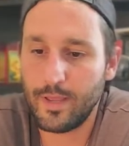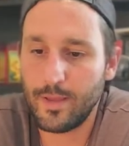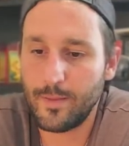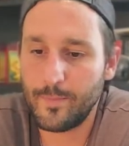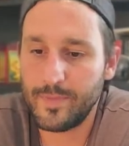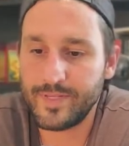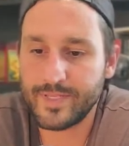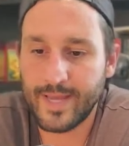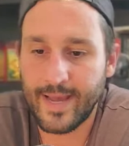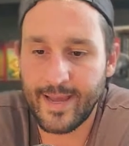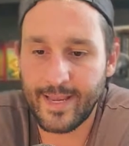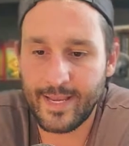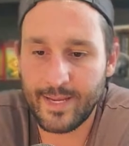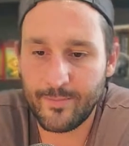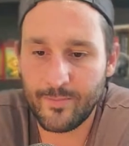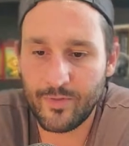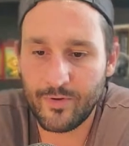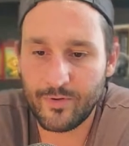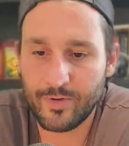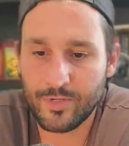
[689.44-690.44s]
Beside
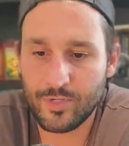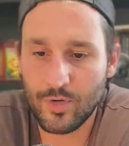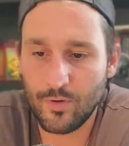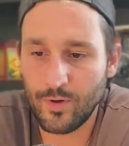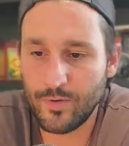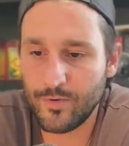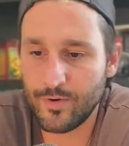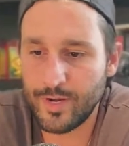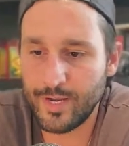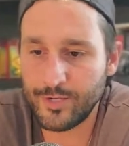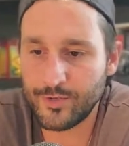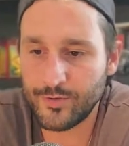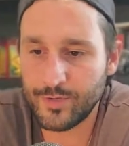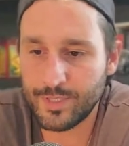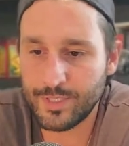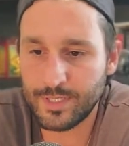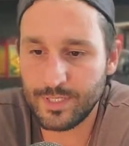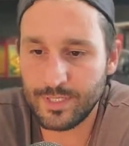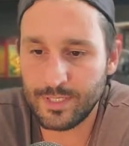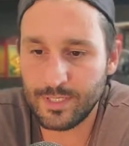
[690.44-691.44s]
him, there is no other
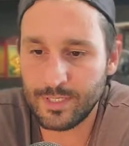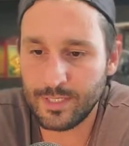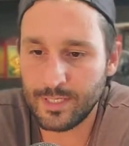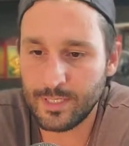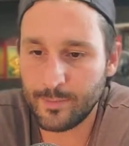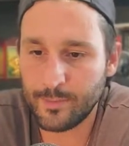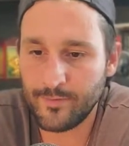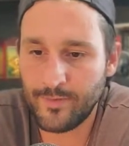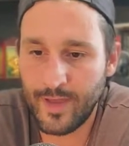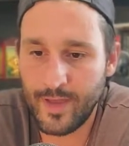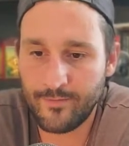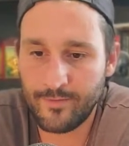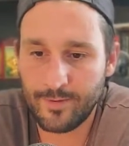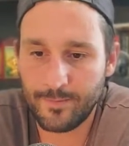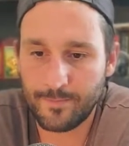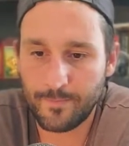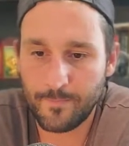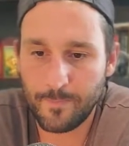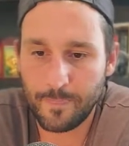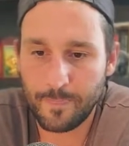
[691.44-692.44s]
entrance to the kingdom of
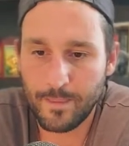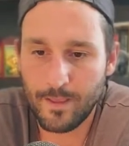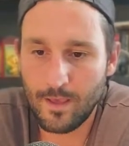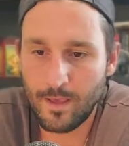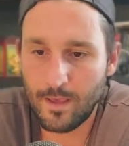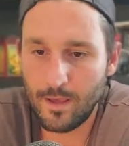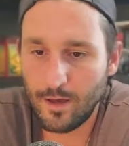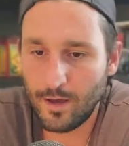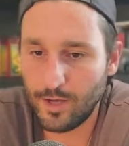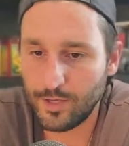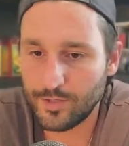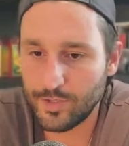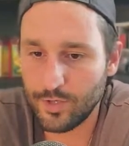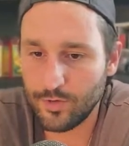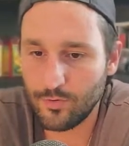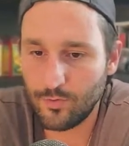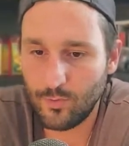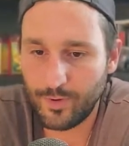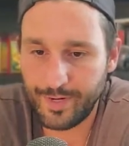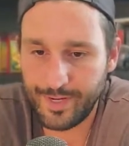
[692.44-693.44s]
heaven.
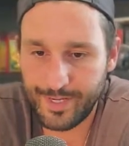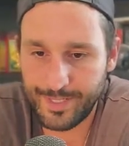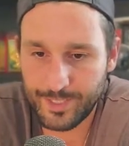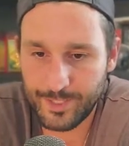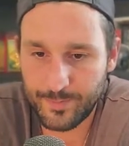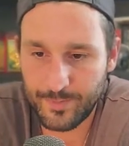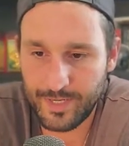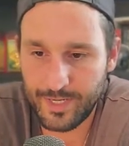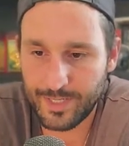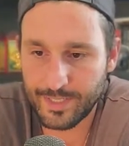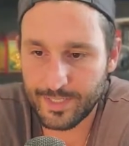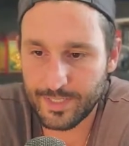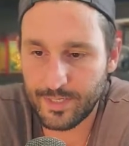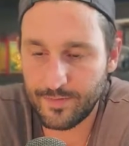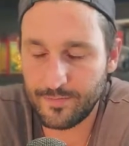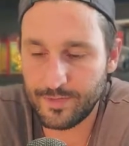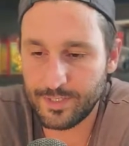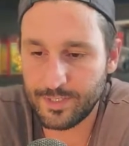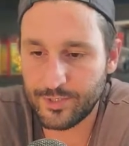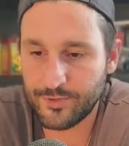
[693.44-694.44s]
Also, when he speaks
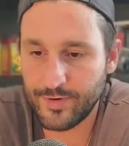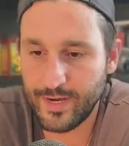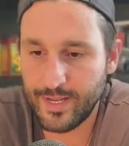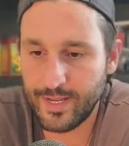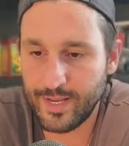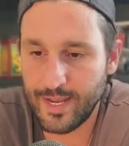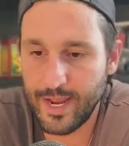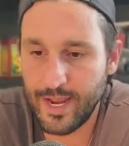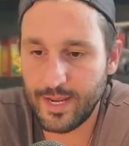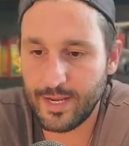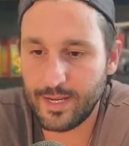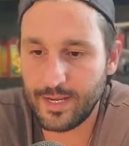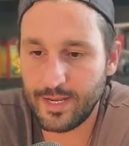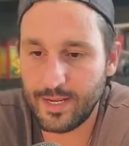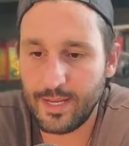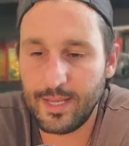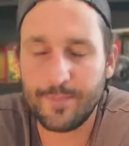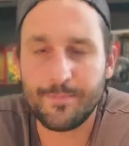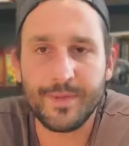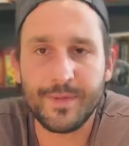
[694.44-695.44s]
of the straight gate,
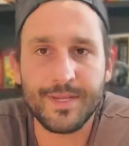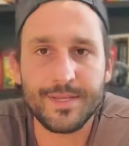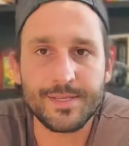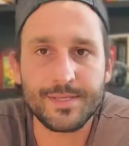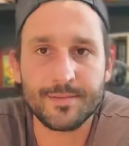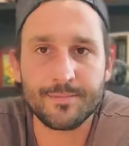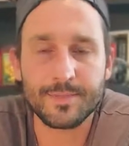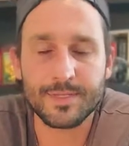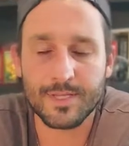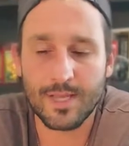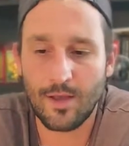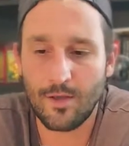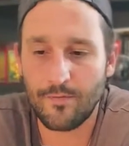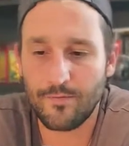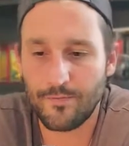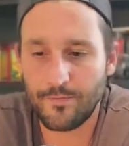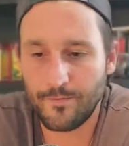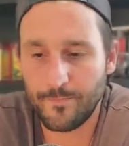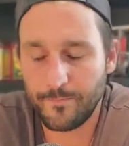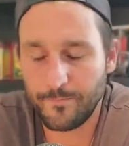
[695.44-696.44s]
he means
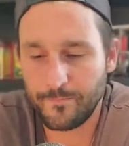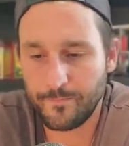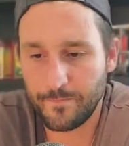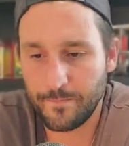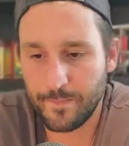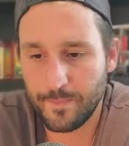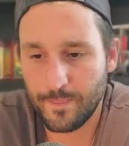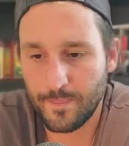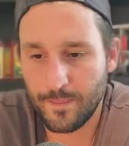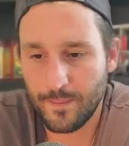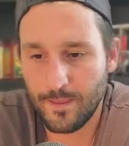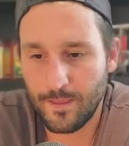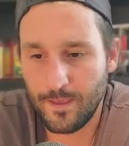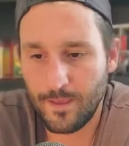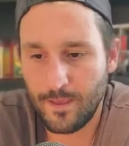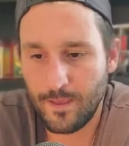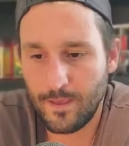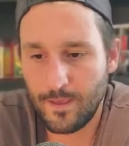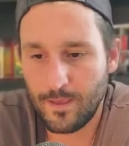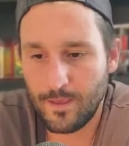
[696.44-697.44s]
himself.
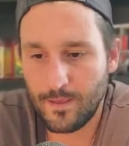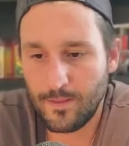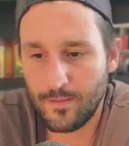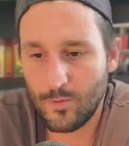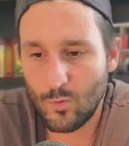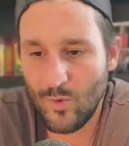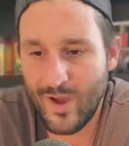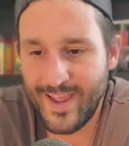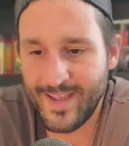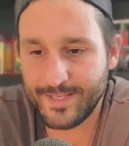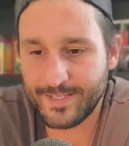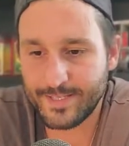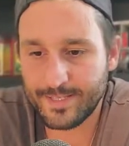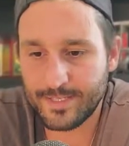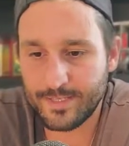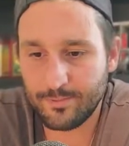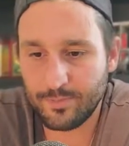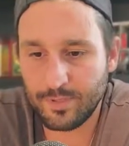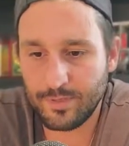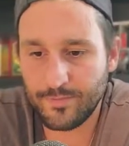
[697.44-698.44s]
The way is a
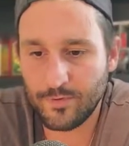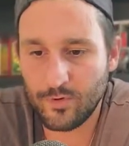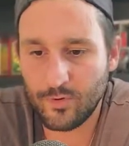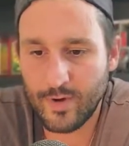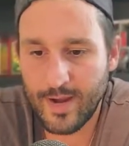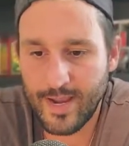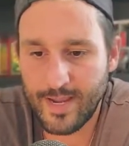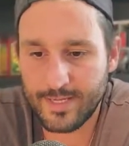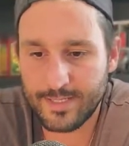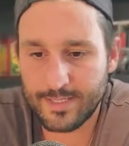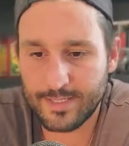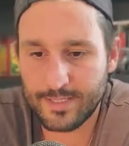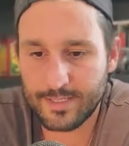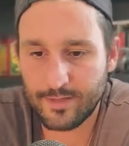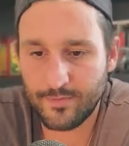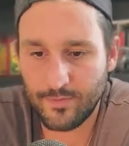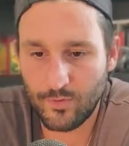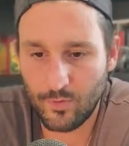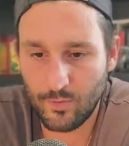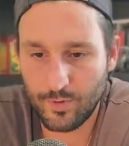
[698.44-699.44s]
symbol of Christ,
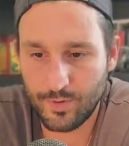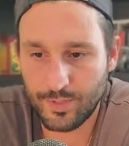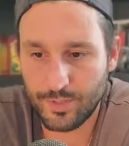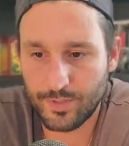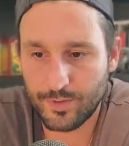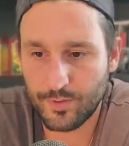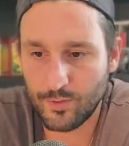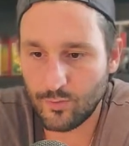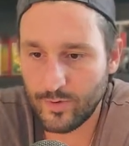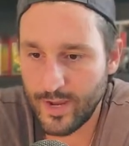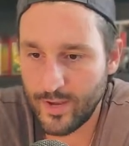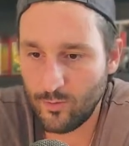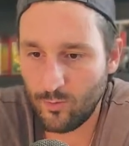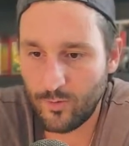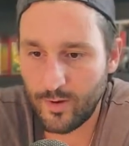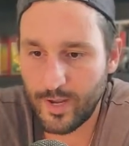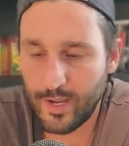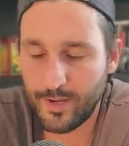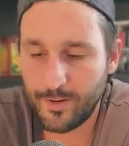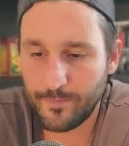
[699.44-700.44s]
of course, the right
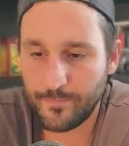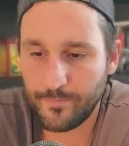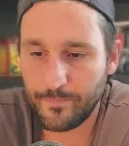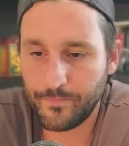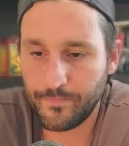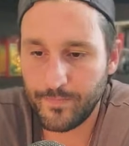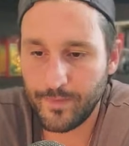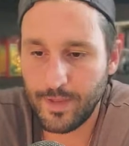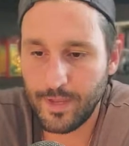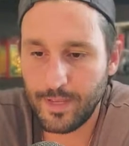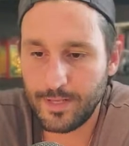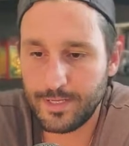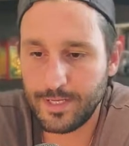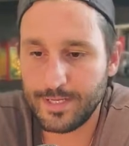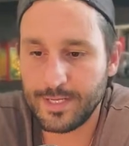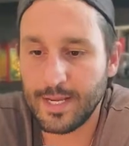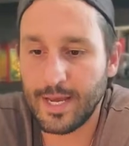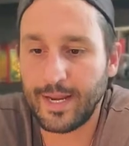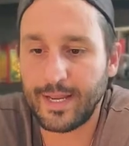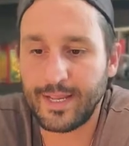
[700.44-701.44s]
way.
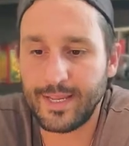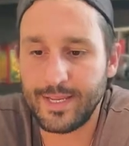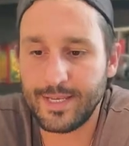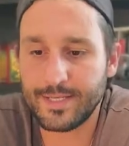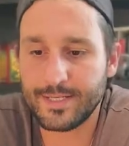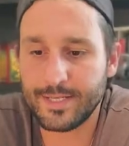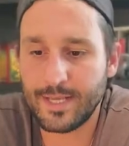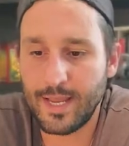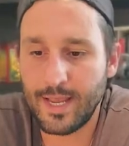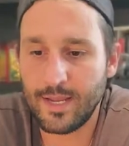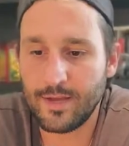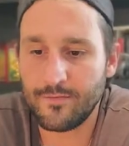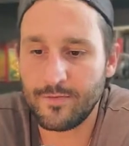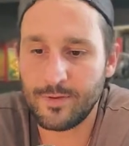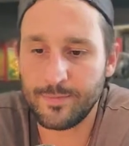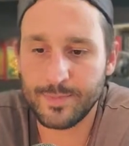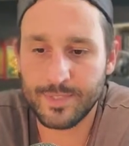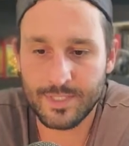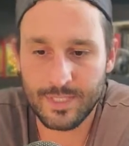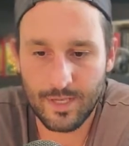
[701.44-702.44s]
Did not he say of
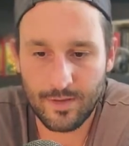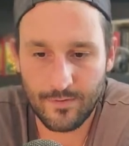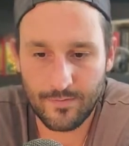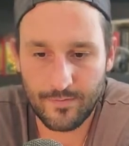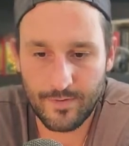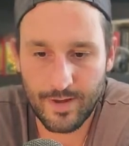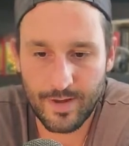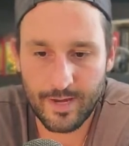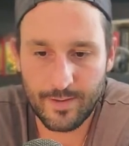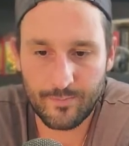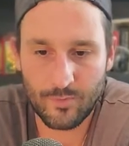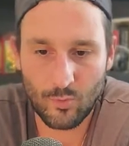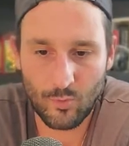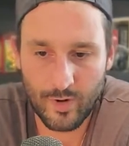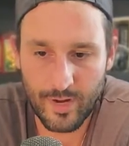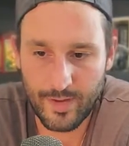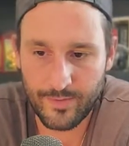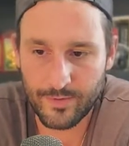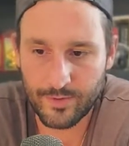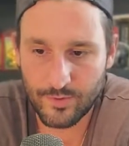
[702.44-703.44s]
himself, I am the
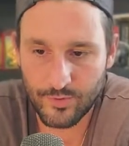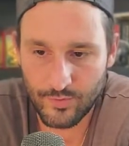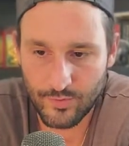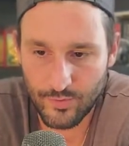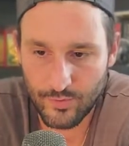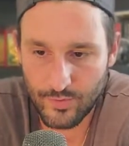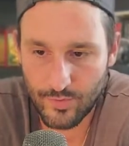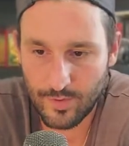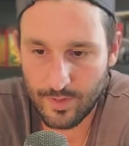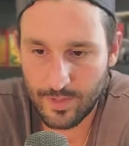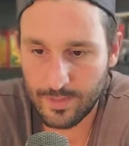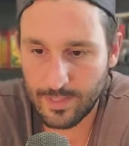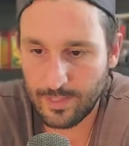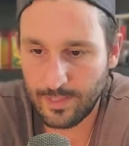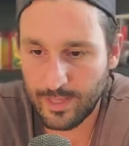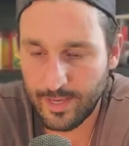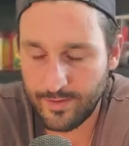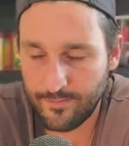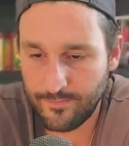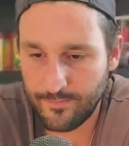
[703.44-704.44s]
way, the truth, and the
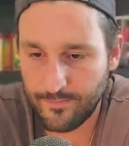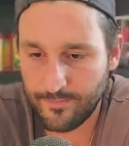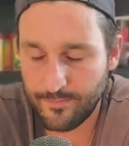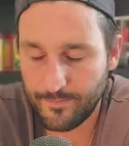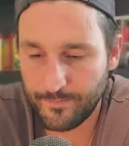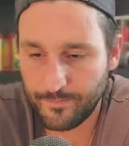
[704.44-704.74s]
life?